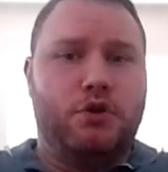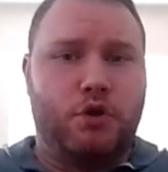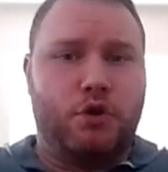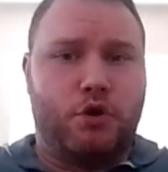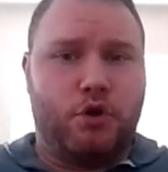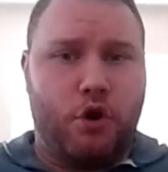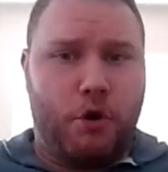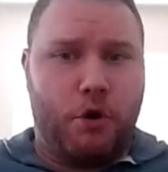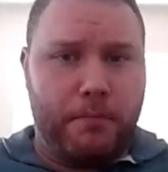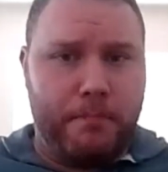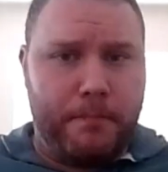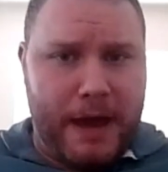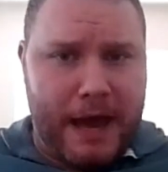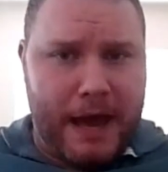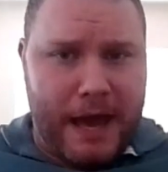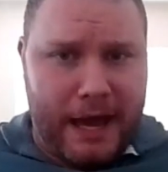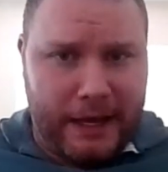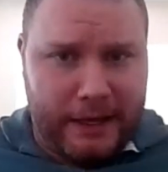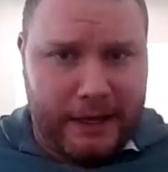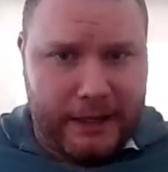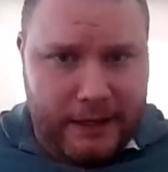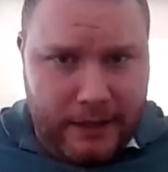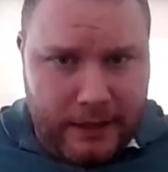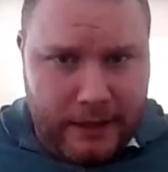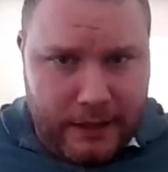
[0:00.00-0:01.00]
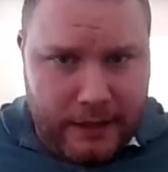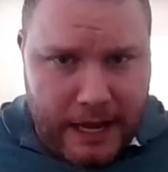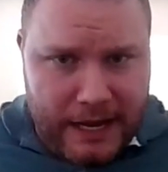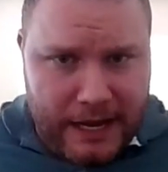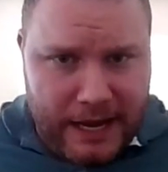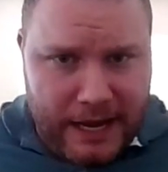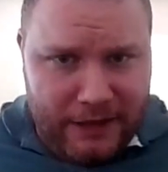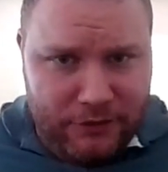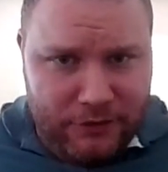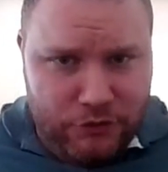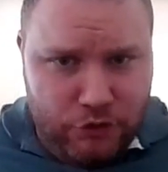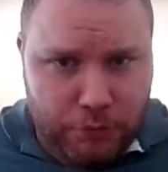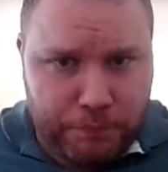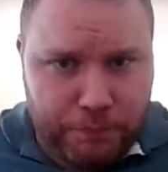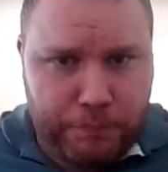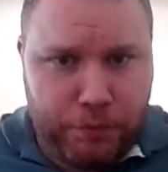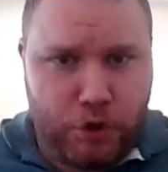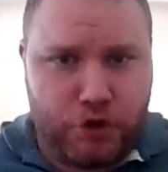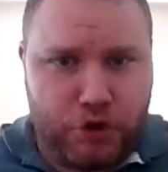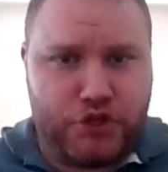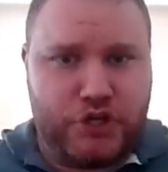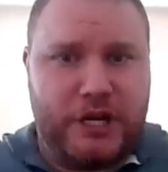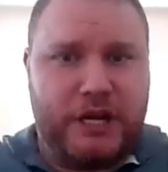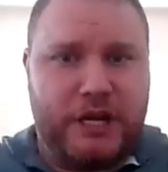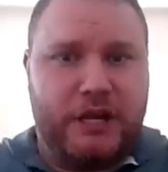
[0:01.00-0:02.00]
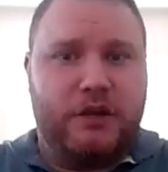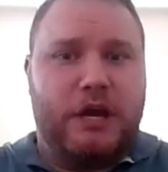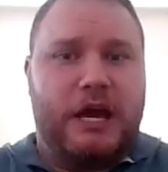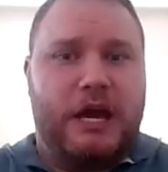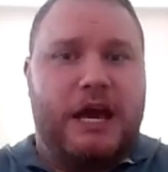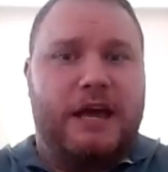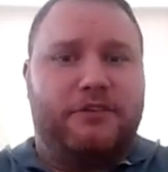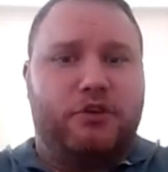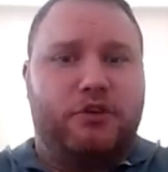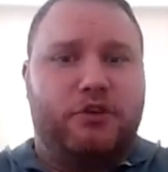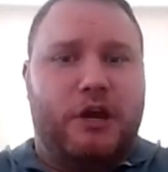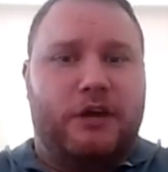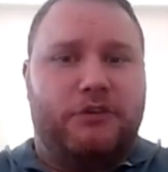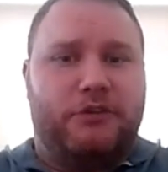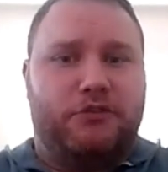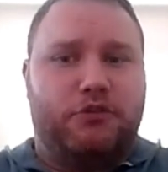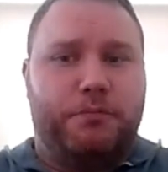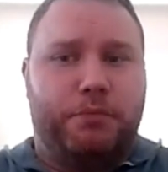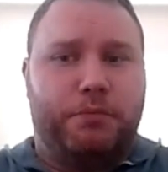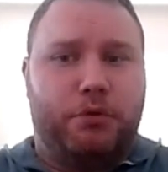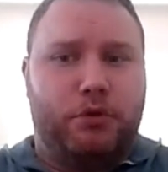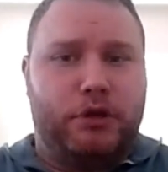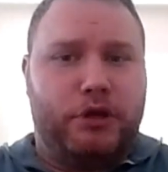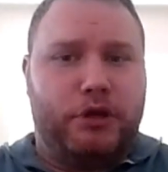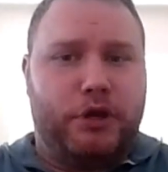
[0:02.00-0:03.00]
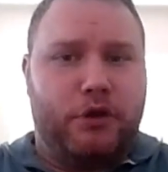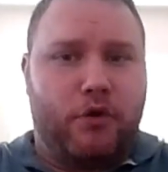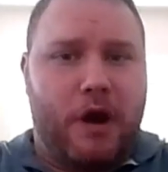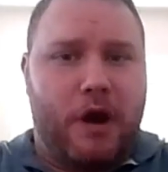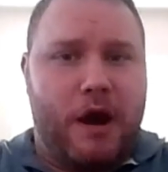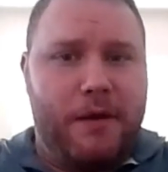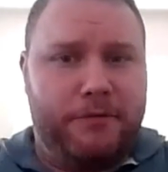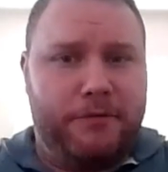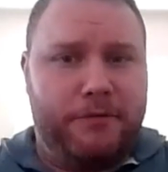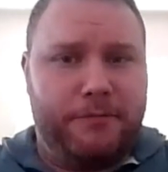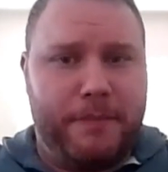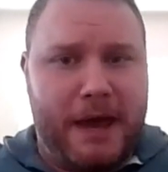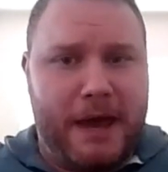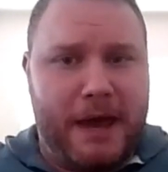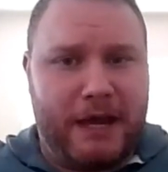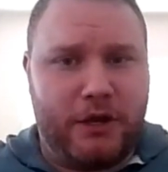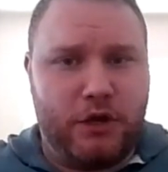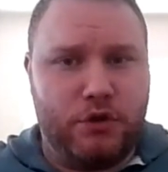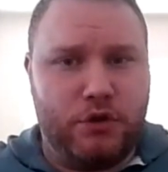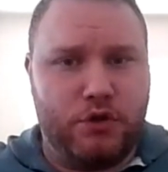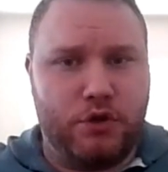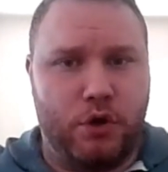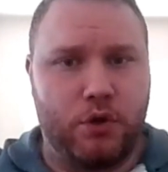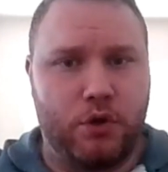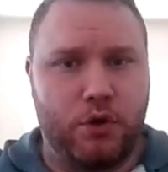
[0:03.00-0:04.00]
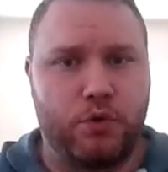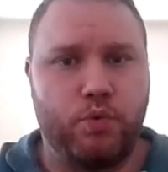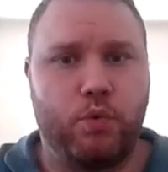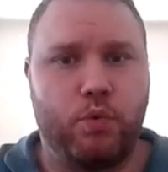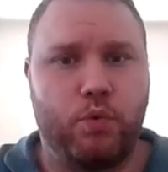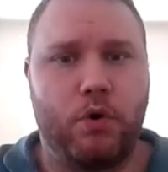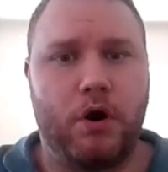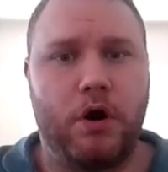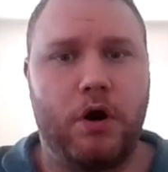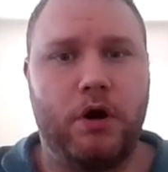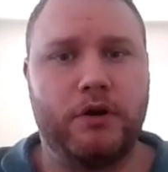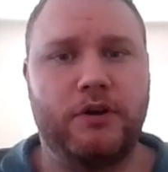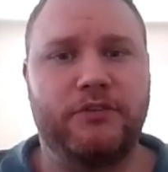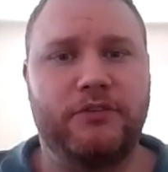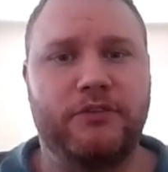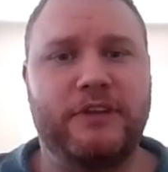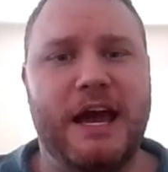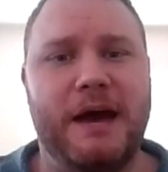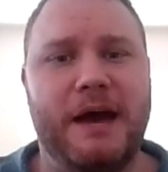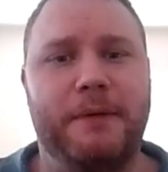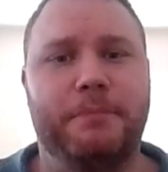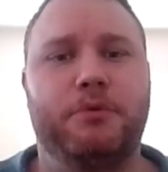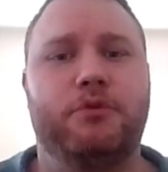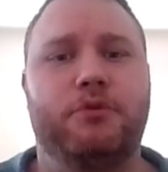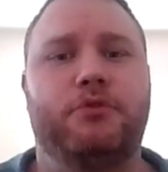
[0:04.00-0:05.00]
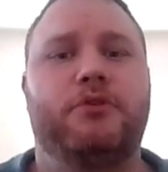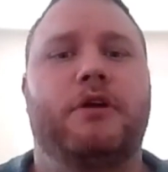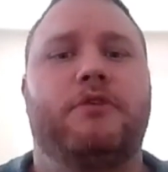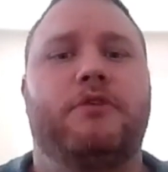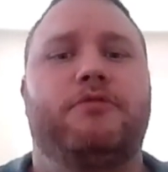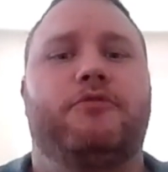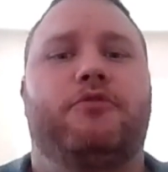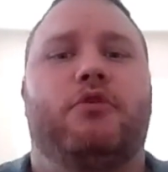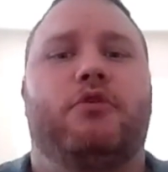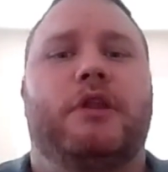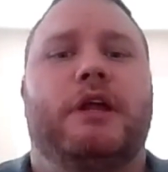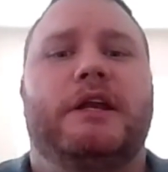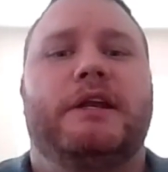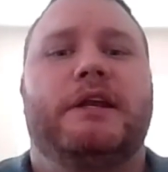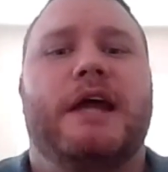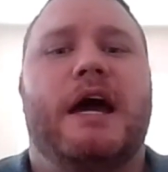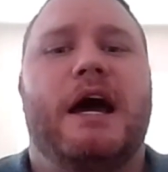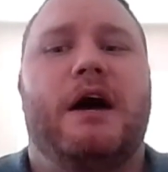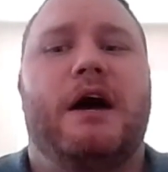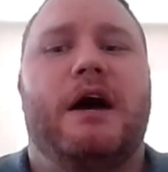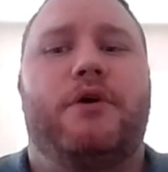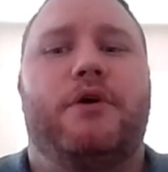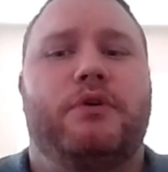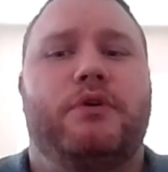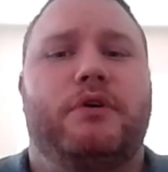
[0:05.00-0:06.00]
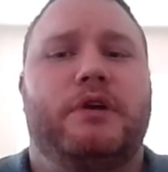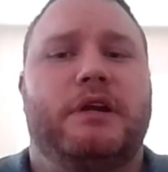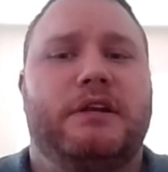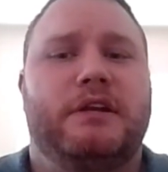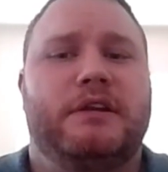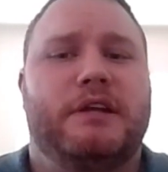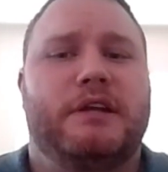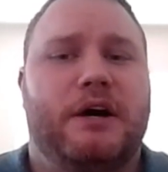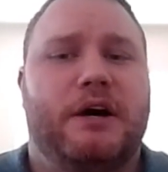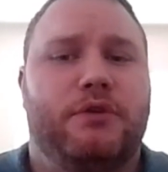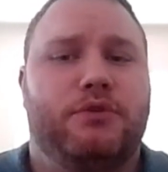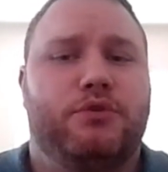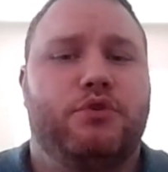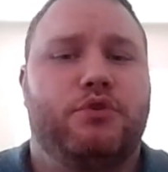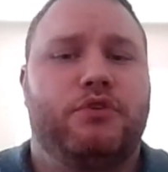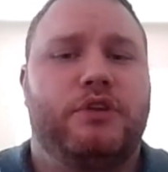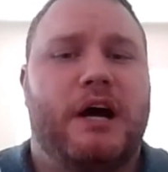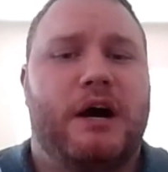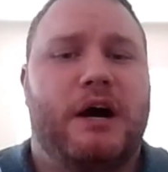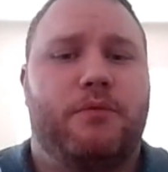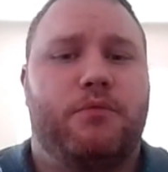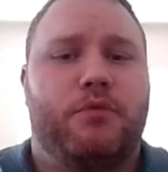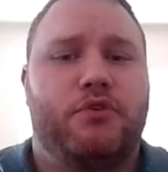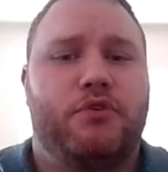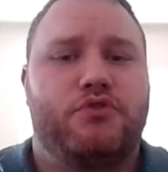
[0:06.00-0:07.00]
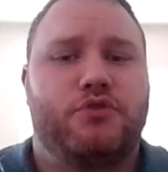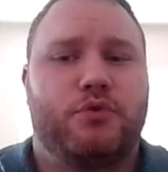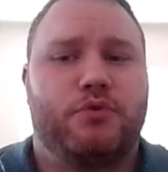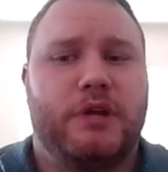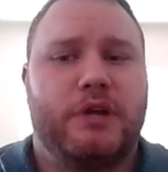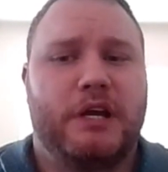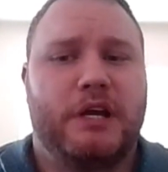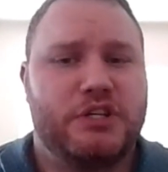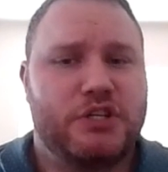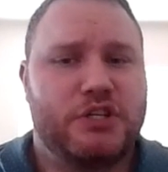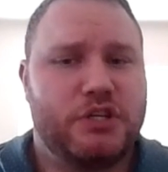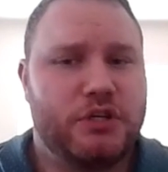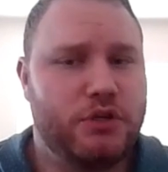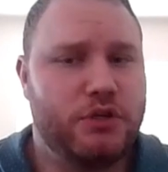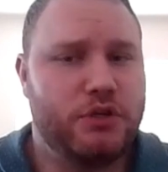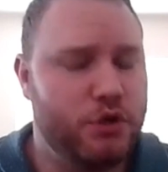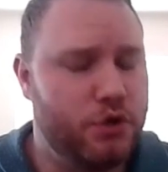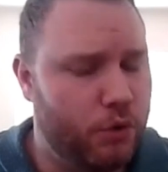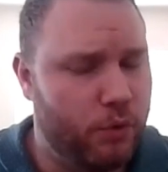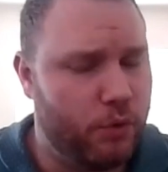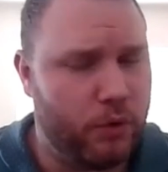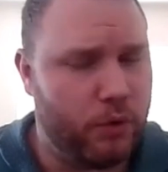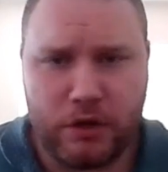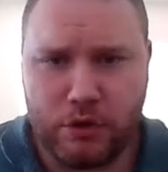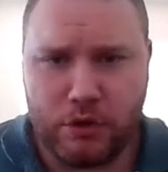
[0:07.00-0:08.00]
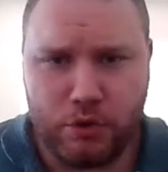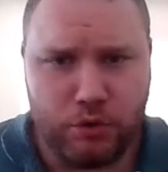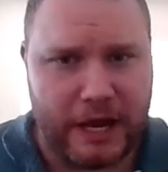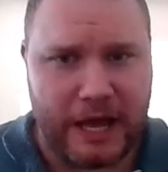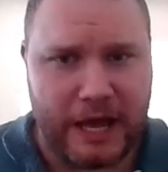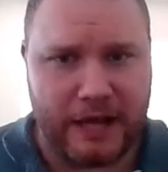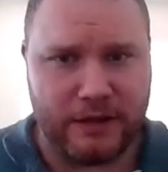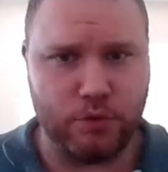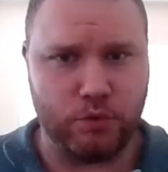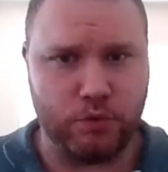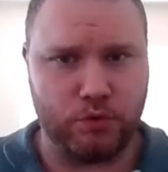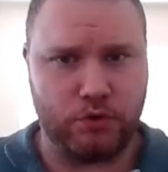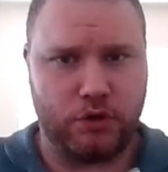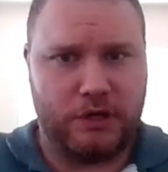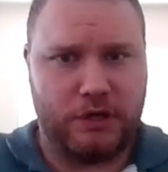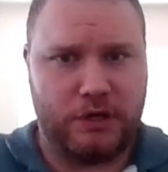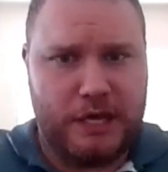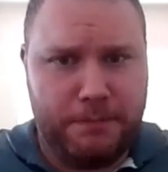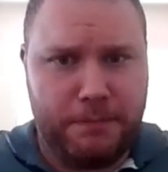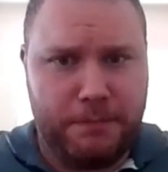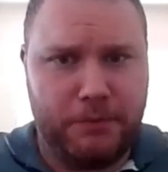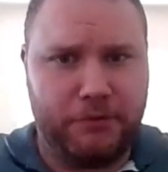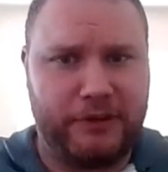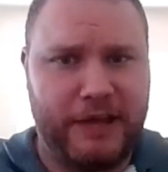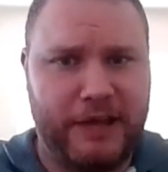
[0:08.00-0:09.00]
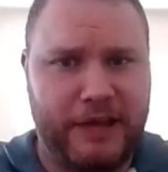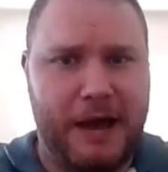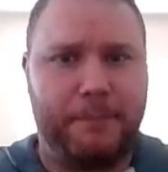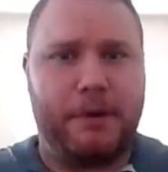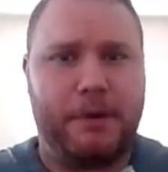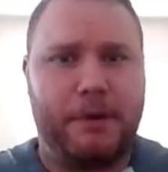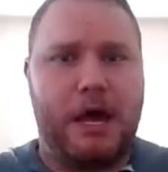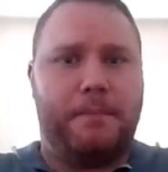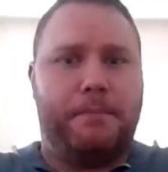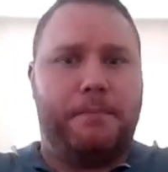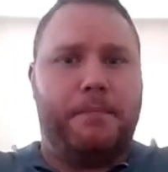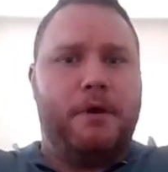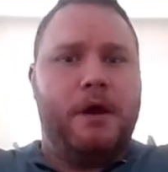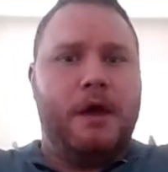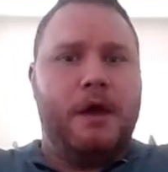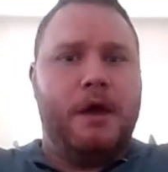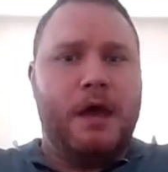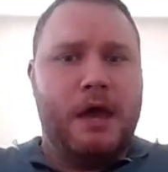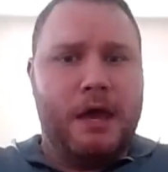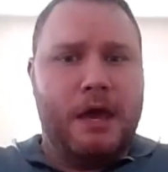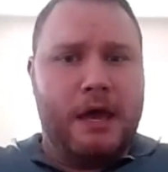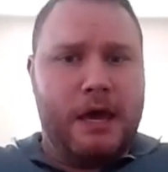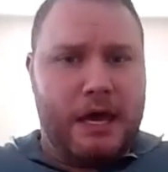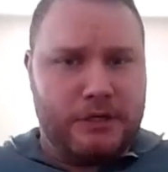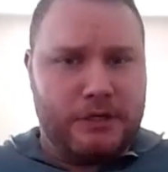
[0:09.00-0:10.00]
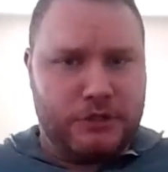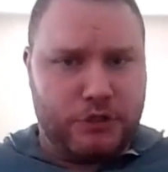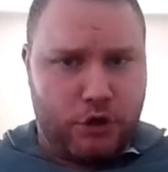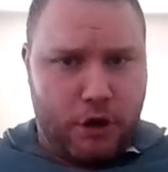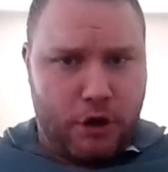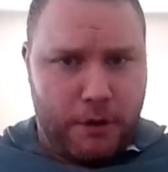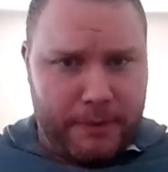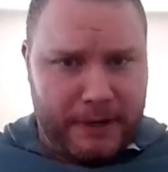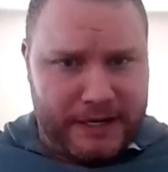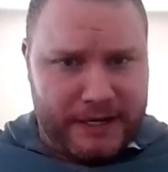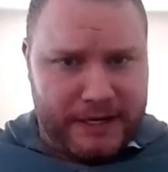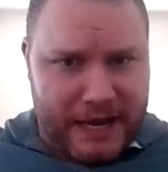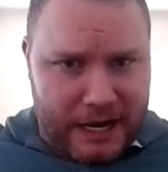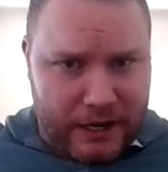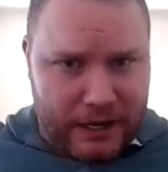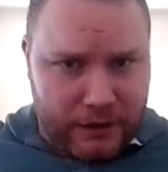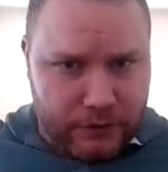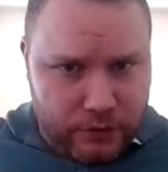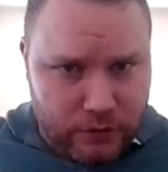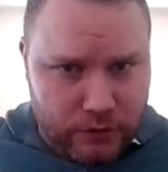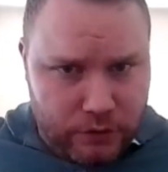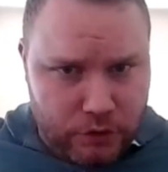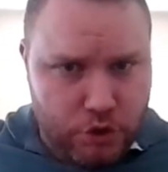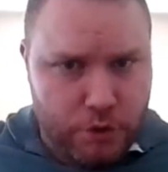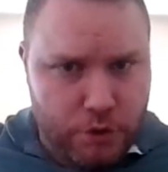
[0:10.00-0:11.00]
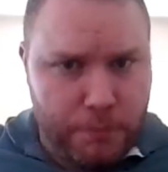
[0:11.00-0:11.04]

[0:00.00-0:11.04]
you come back, and as you're pushing, as, as you're pulling your arms back, you don't want the scap to start falling down, down to downward rotation. You don't want to do that. You want to keep the scap up as you're coming down.